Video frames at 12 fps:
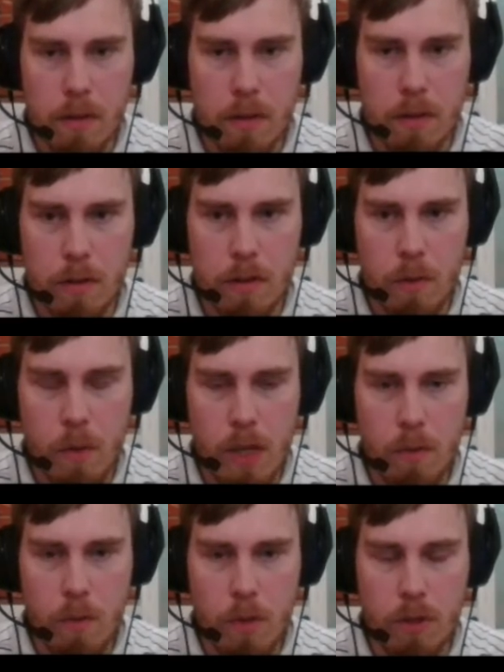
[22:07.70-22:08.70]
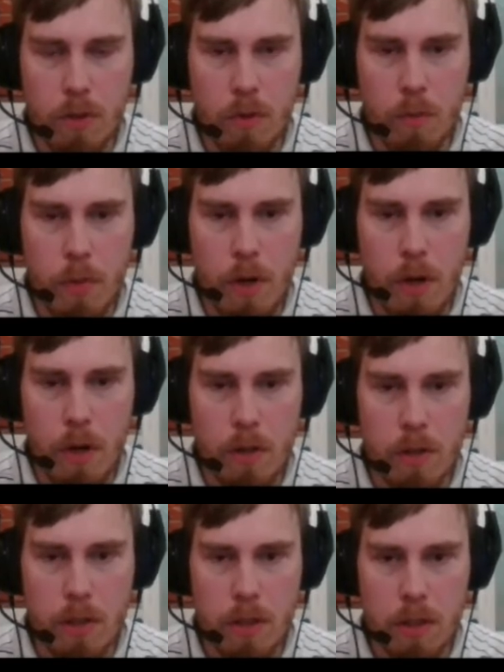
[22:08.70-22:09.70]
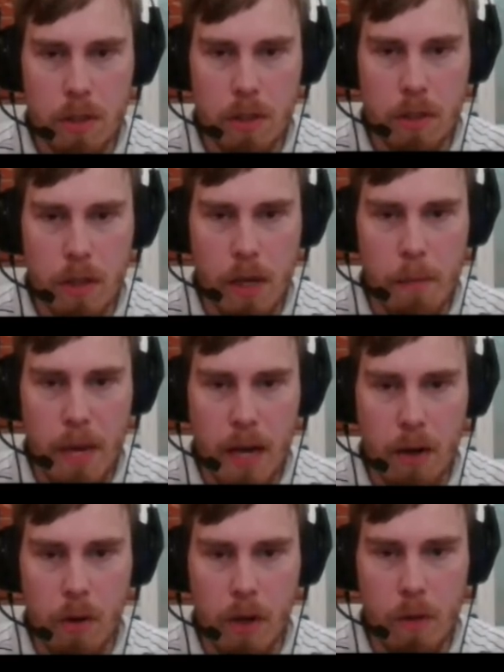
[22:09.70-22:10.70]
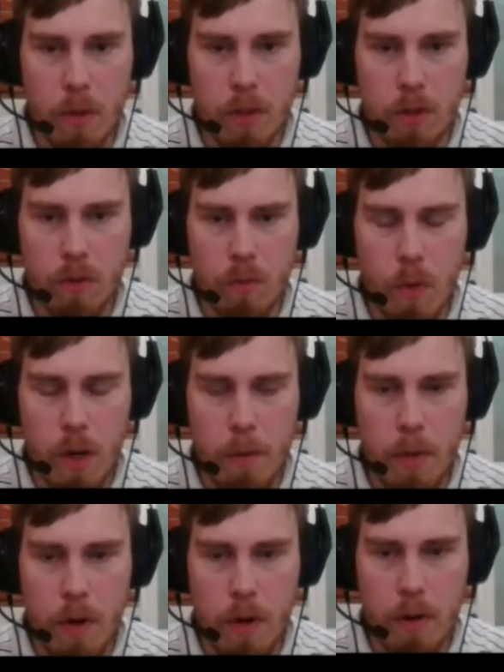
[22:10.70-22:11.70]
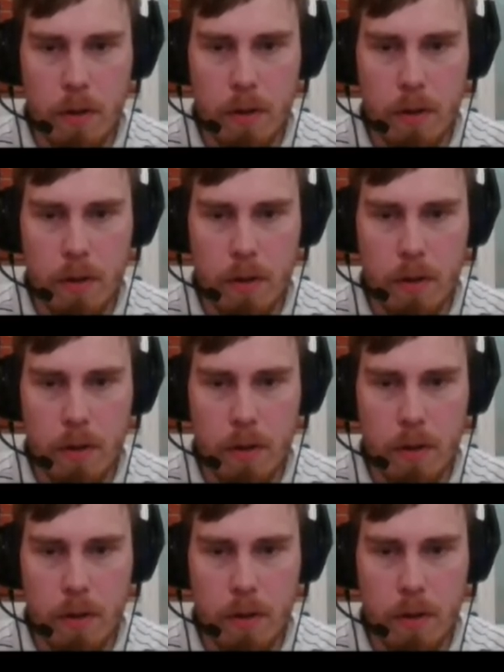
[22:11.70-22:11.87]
So white won 2 pawns and black only won 1 pawn.